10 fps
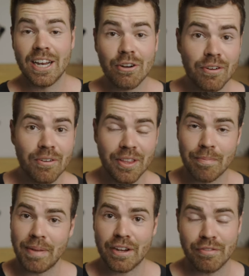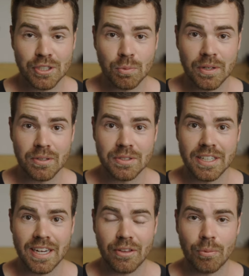Now I've got the Mac versus Windows
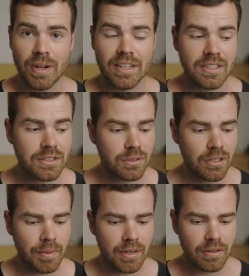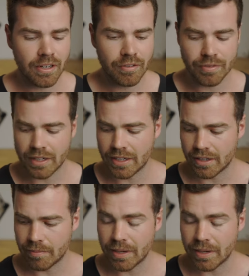thing out the way, let's talk about kind of uh,